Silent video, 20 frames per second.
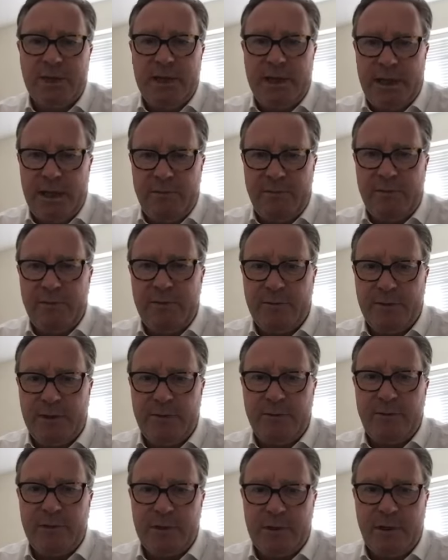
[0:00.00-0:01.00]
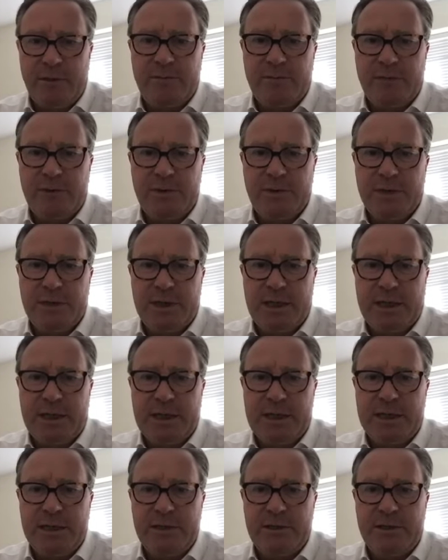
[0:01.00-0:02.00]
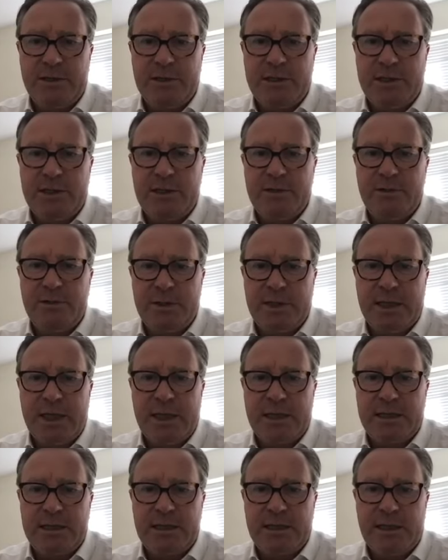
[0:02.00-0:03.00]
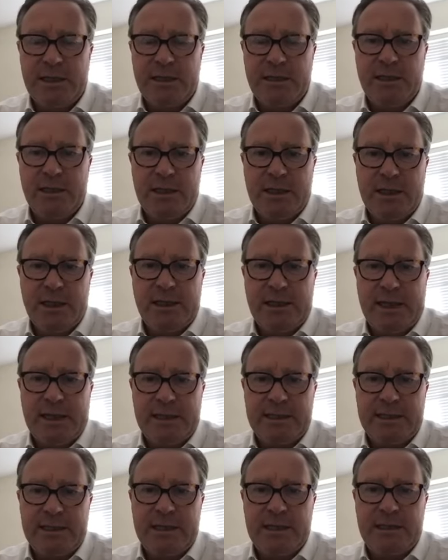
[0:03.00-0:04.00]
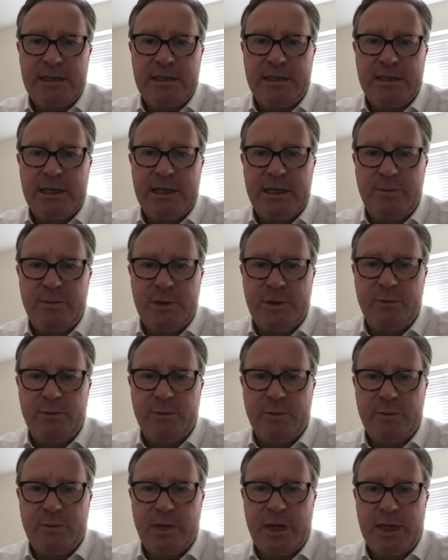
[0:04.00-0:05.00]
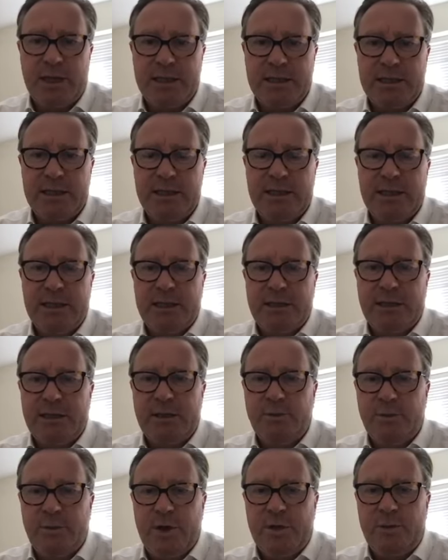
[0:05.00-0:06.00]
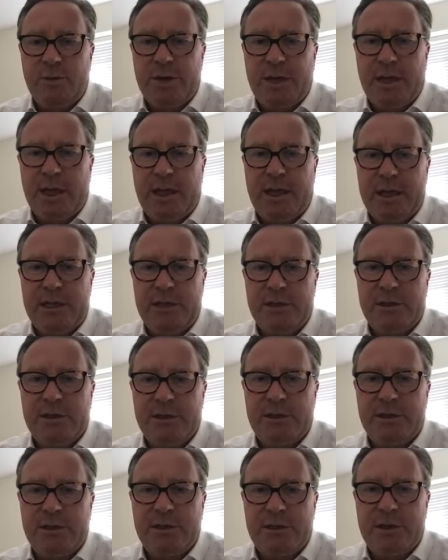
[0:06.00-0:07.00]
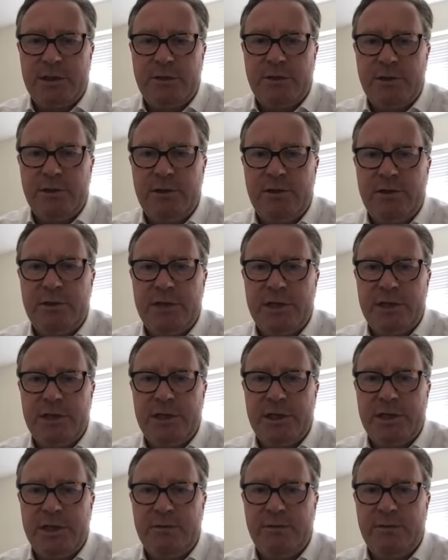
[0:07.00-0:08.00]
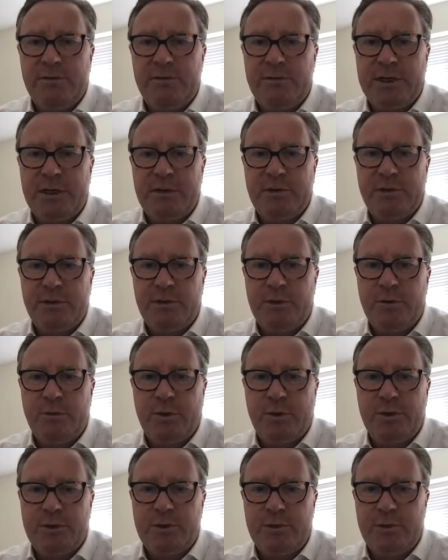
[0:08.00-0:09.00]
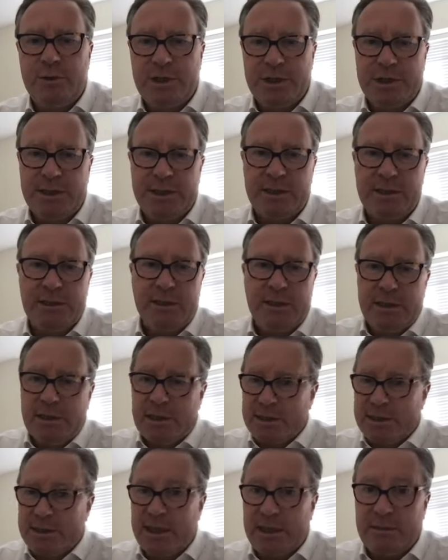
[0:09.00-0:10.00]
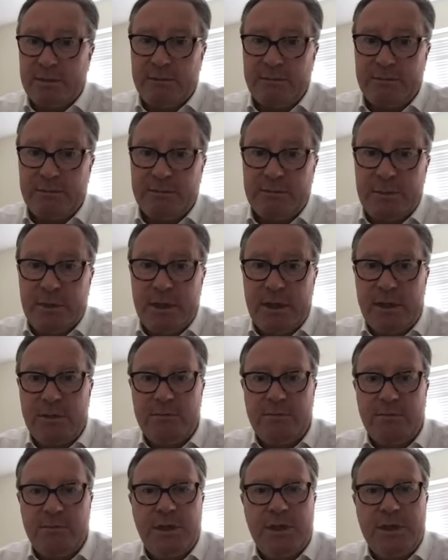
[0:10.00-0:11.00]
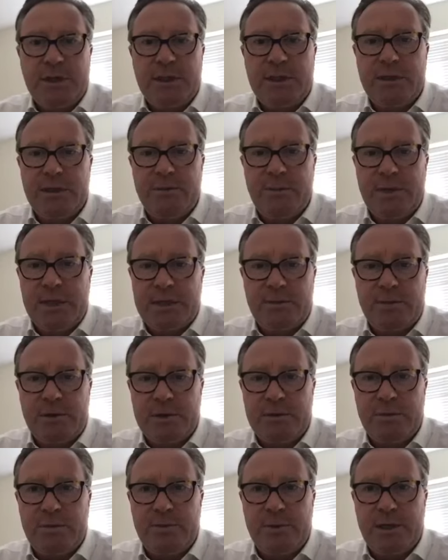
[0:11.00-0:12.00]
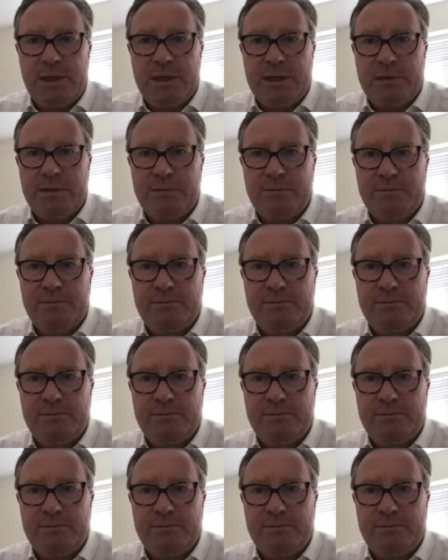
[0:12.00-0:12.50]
If you're confident that that agent is doing that analysis and keeping you appraised, then work with that agent so that you can achieve the result you want, which is a sale, but it's at the best possible price.